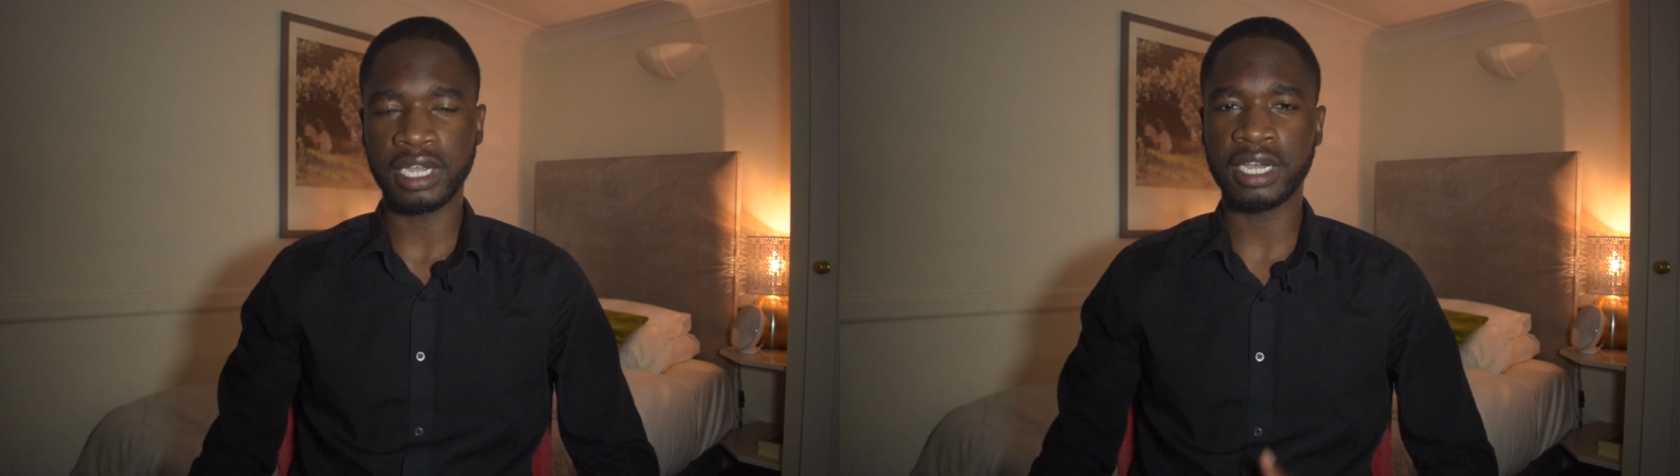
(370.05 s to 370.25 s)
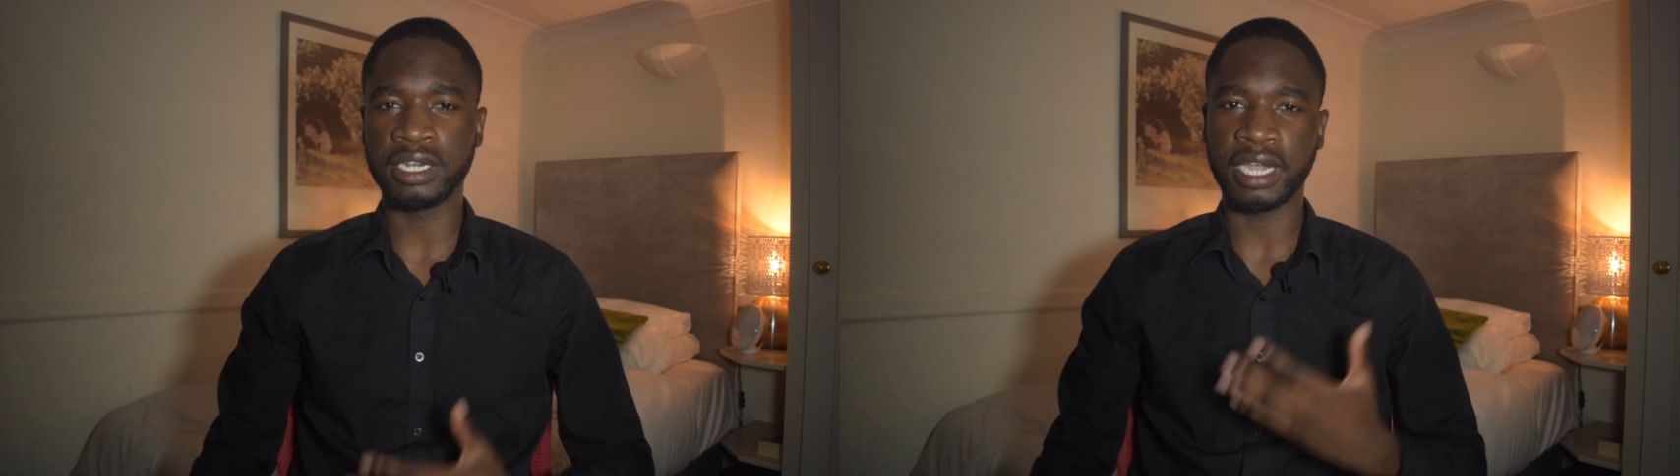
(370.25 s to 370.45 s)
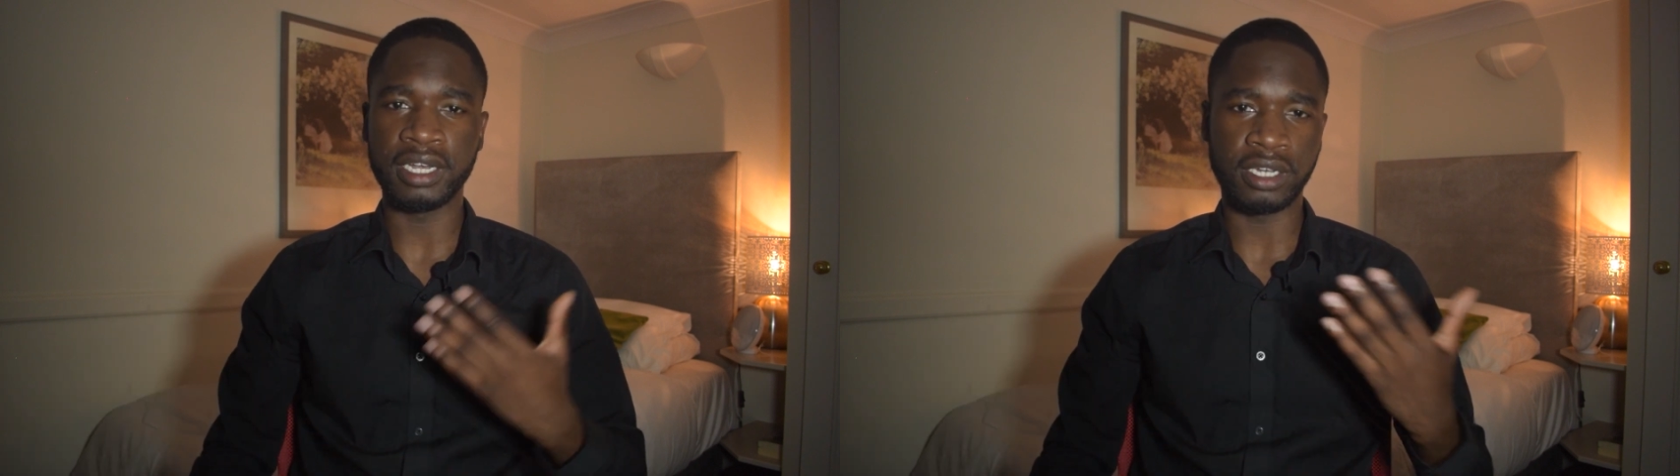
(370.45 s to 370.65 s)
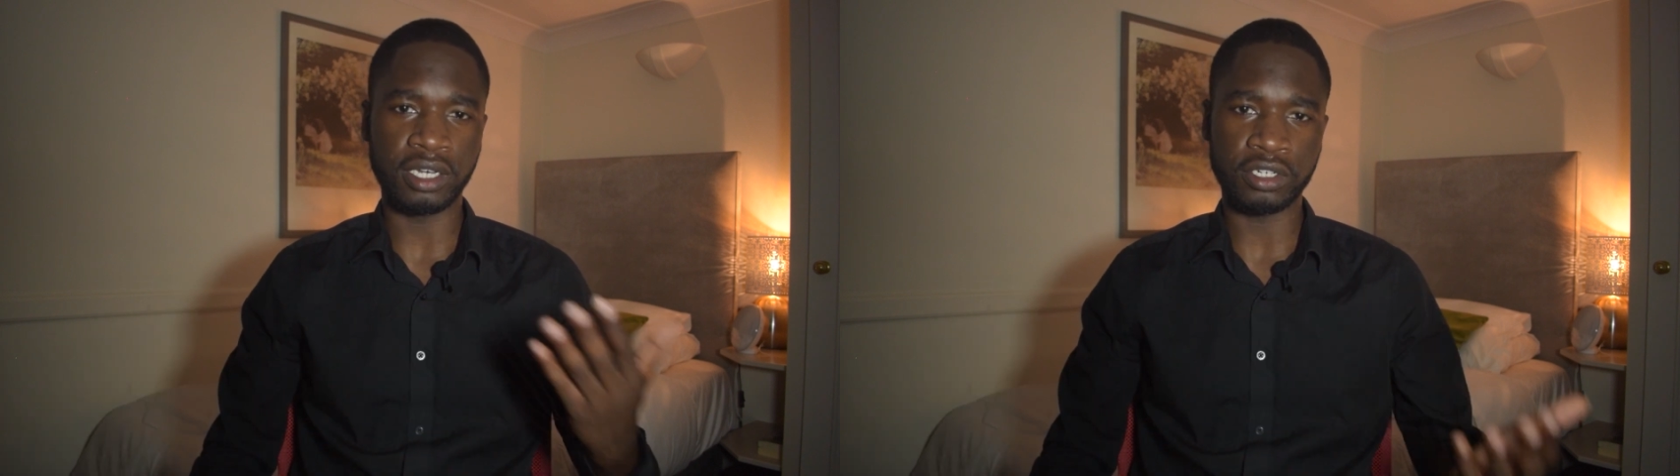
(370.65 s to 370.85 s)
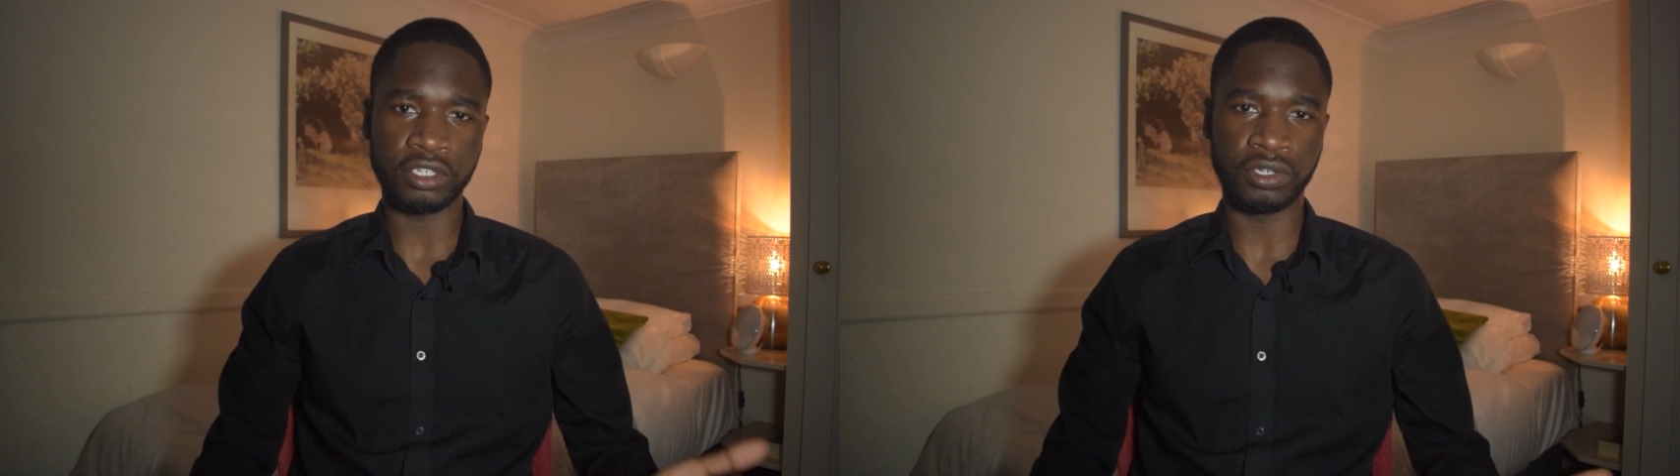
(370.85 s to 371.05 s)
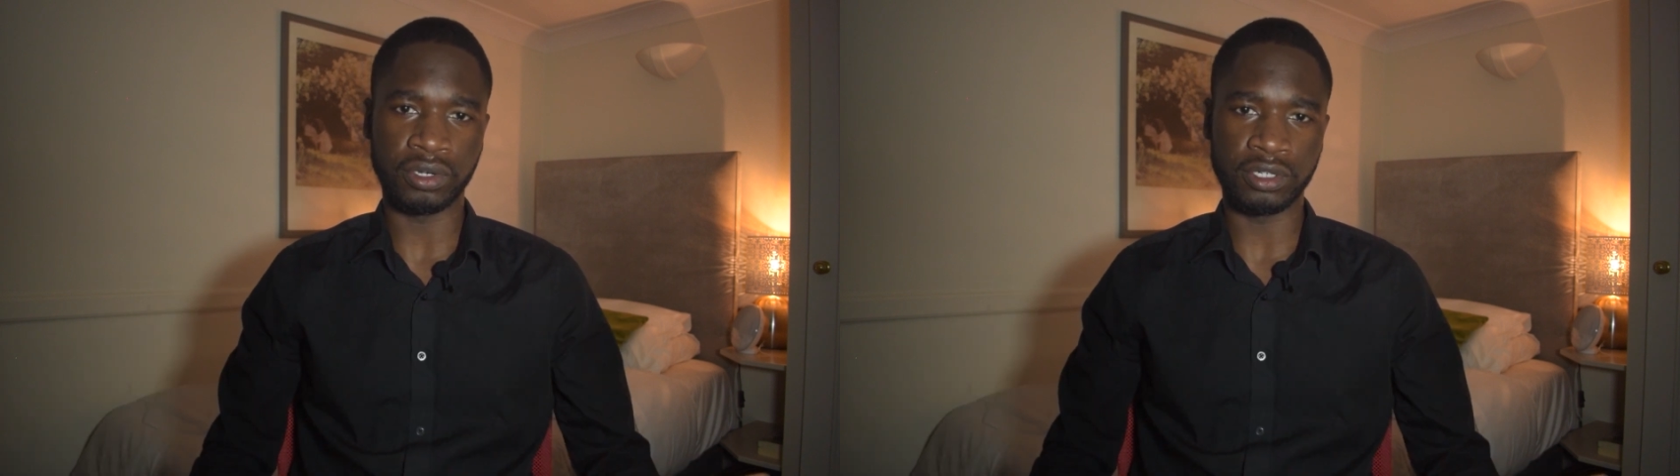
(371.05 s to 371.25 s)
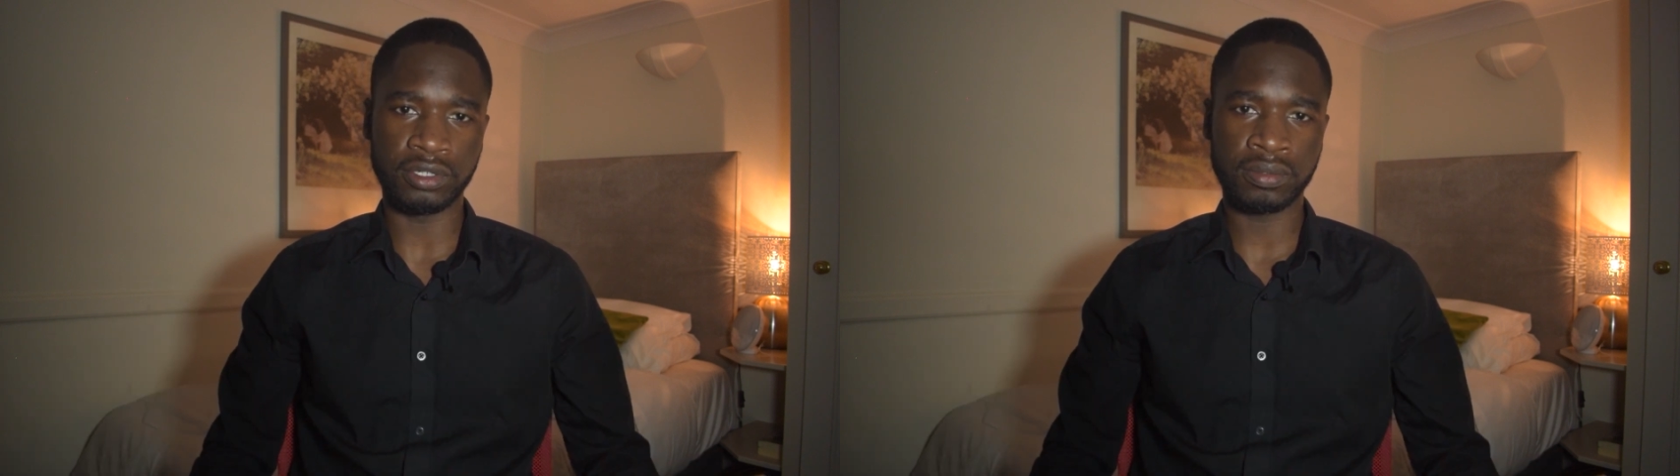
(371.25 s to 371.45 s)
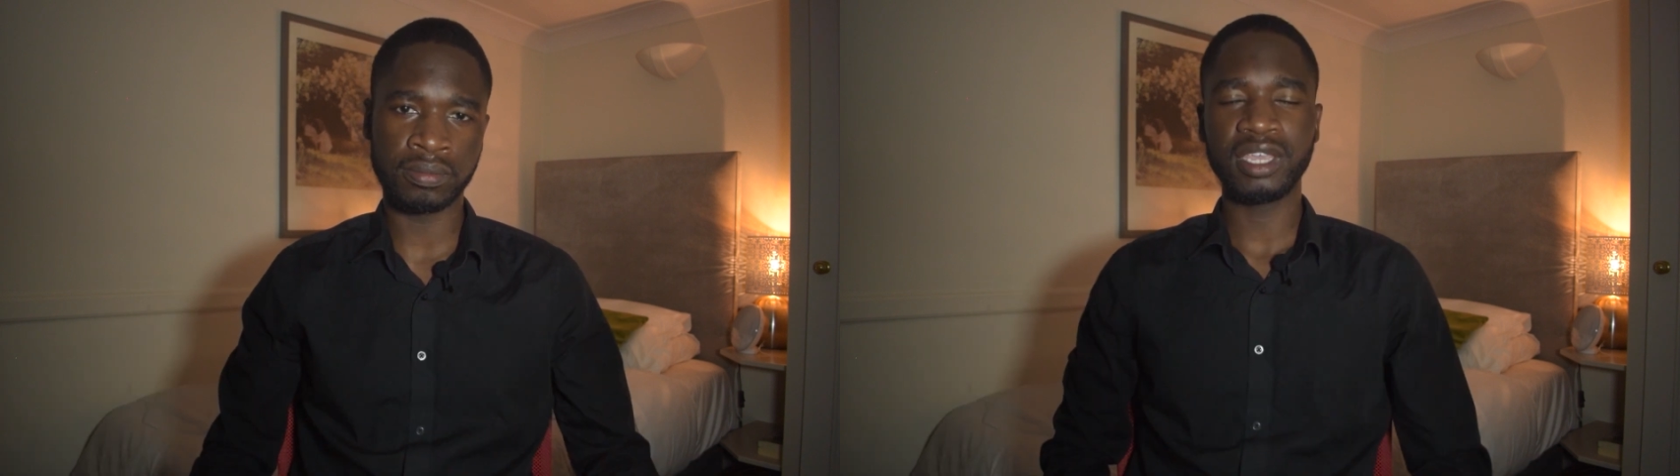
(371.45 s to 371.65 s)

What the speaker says: and identity on it.